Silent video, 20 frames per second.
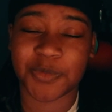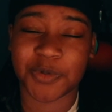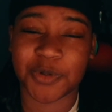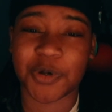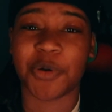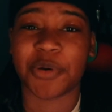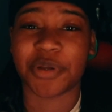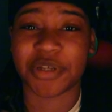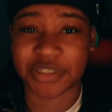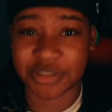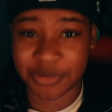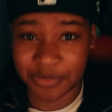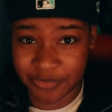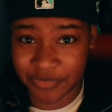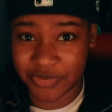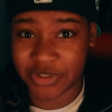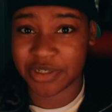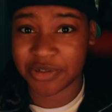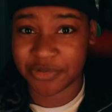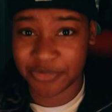Go get some
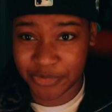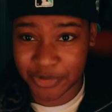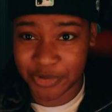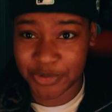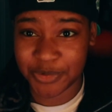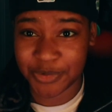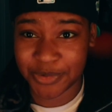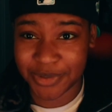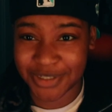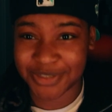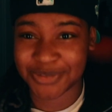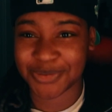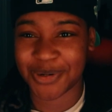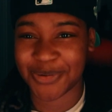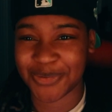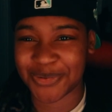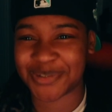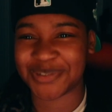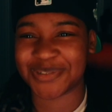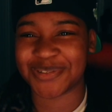vegan food. That's what I
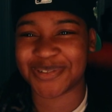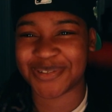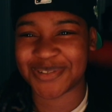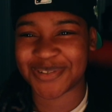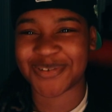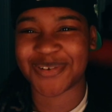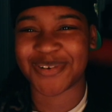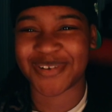want you to do,